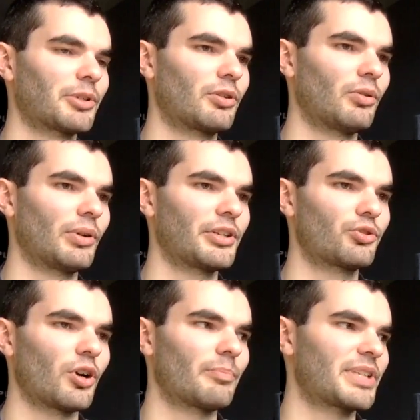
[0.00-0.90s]
to call in
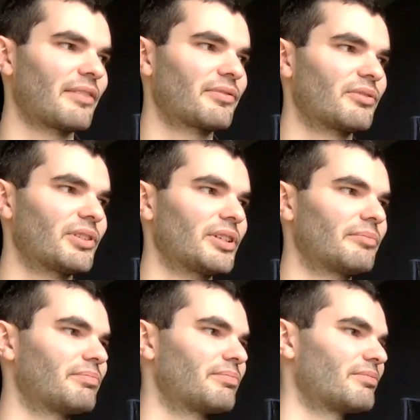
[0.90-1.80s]
drops after
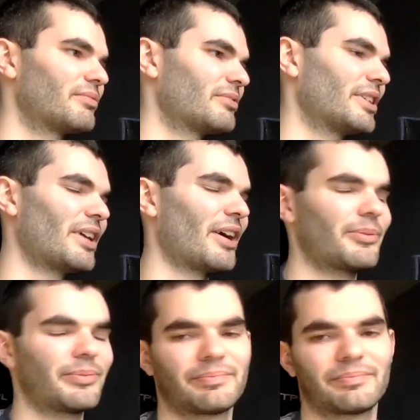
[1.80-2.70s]

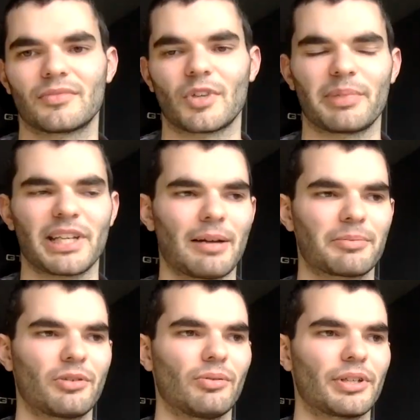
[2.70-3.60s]
like being able
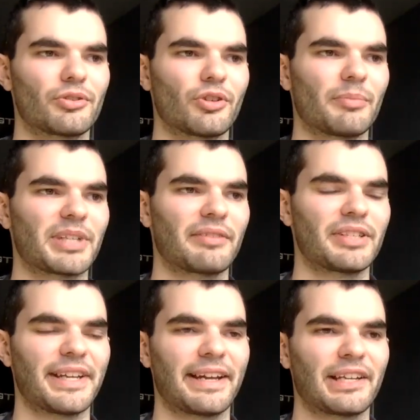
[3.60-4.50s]
to call in drops after
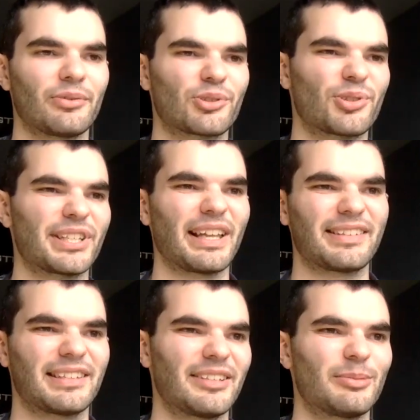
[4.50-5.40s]
you get a kill streak, that's
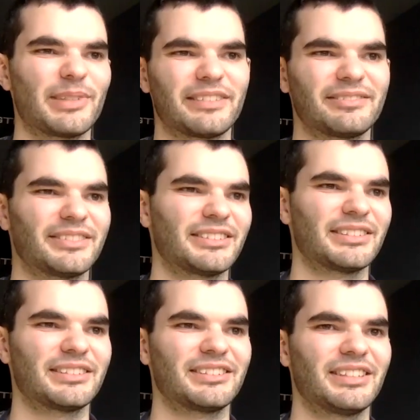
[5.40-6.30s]
a little bit
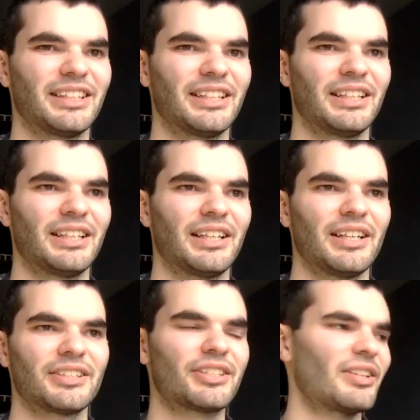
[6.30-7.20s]

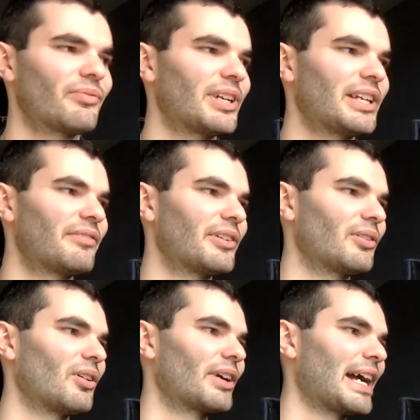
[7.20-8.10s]
just didn't really feel
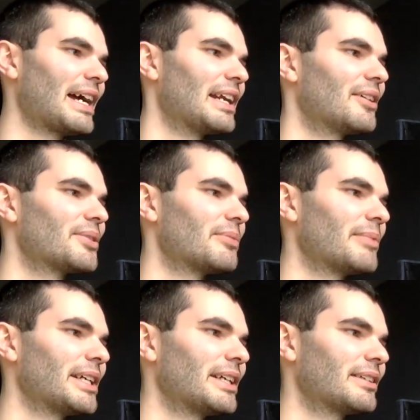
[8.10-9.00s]
like Halo to
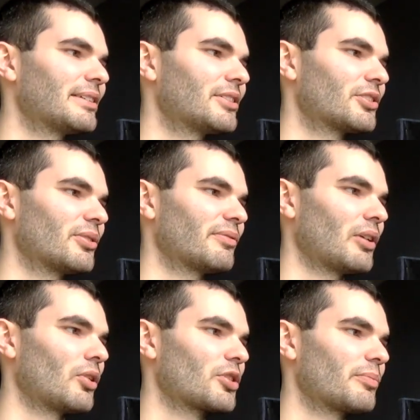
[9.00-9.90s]
me. Just sort of
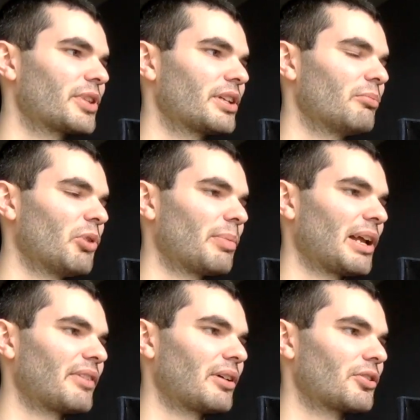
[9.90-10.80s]
felt like something. The
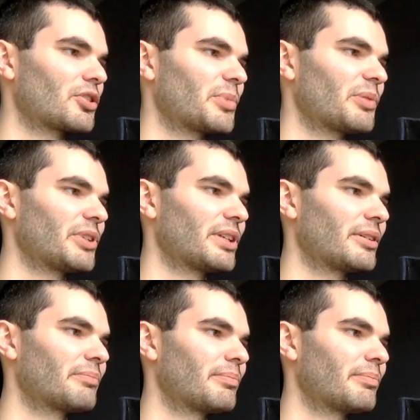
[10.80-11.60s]
multiplayer felt like something with a